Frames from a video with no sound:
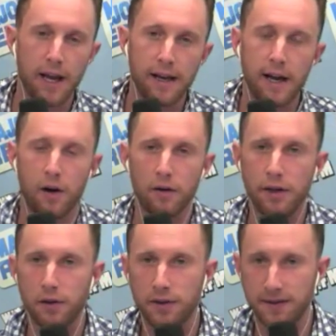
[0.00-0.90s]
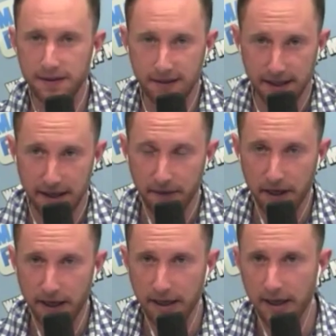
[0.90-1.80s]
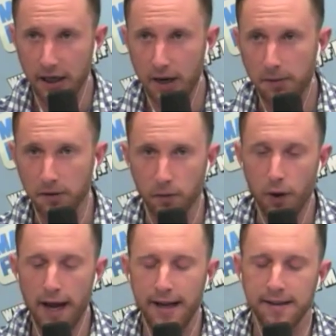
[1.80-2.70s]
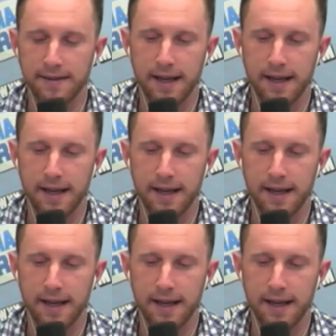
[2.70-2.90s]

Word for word: Now, you know, this is significant in a couple of ways.